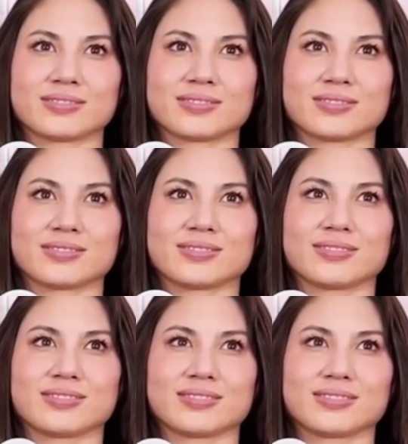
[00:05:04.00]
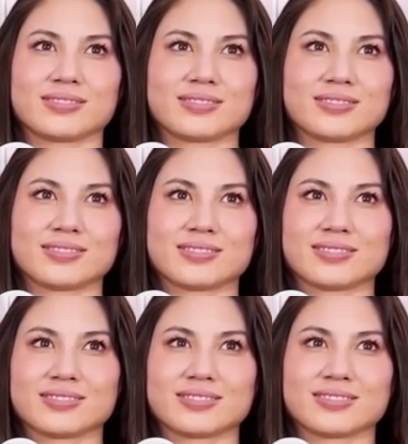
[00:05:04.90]

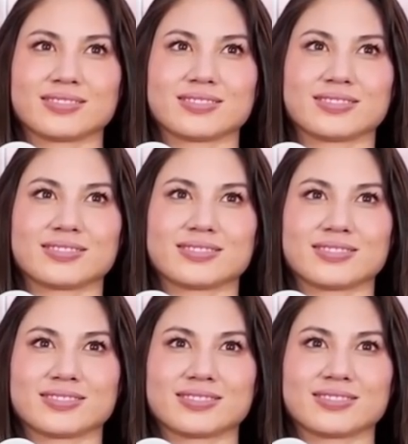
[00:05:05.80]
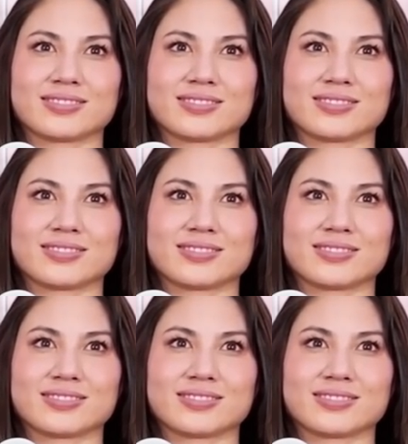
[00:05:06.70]
The person shown says nothing.